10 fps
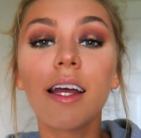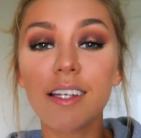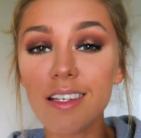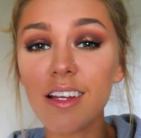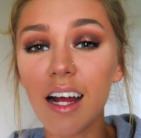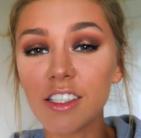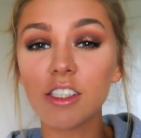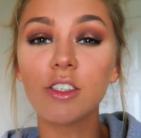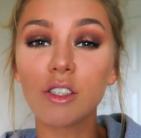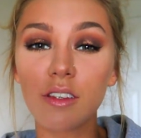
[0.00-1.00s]
it doesn't
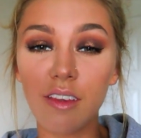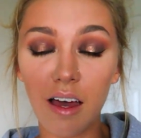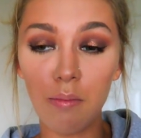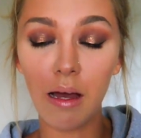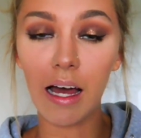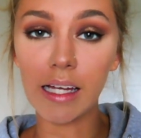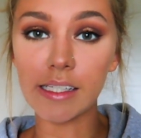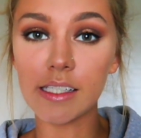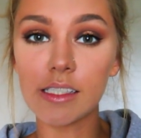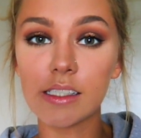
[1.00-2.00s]
actually look that
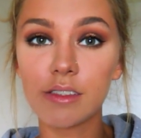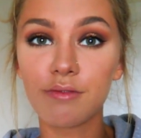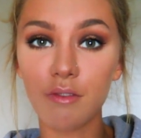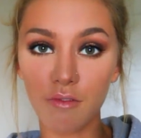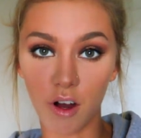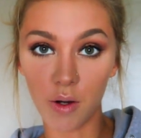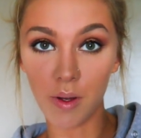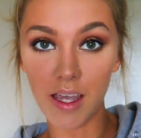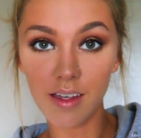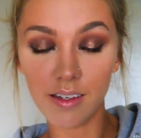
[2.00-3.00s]
bad from far
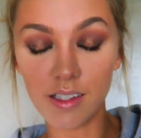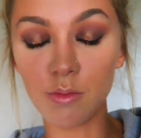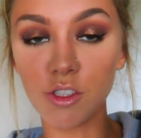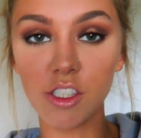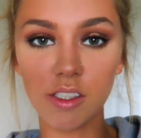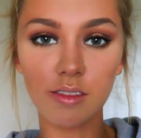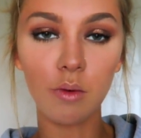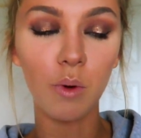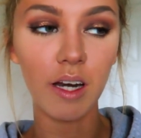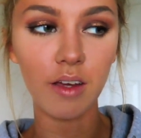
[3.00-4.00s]
away. It's more
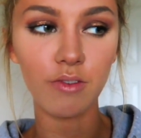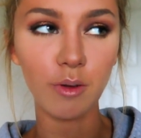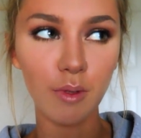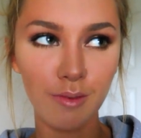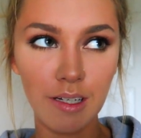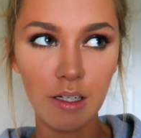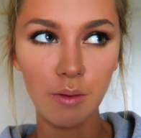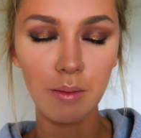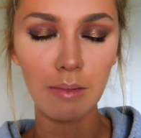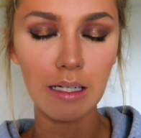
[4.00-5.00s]
just when I film the
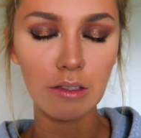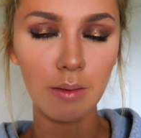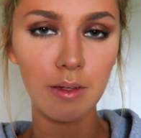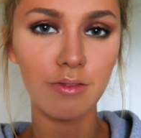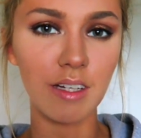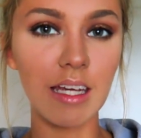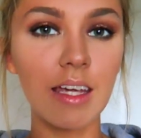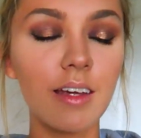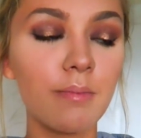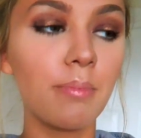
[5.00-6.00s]
video it might look a bit
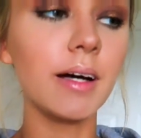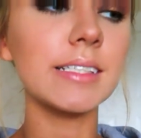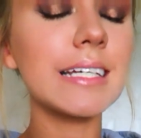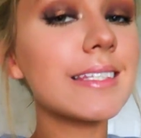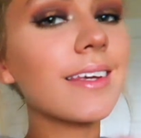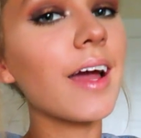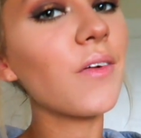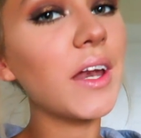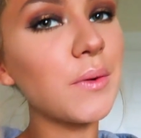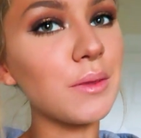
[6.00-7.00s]
funny but it's get
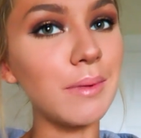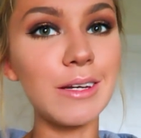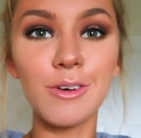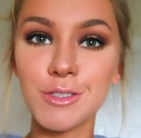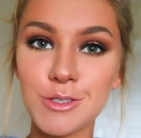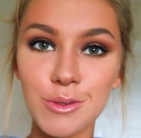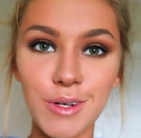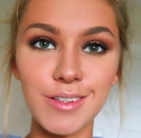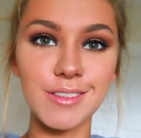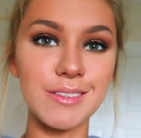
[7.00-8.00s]
ready with me not a
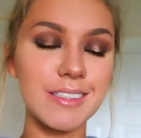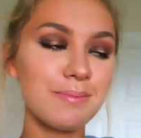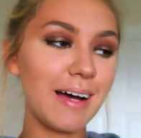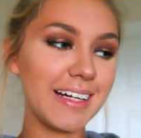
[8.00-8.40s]
tutorial so it doesn't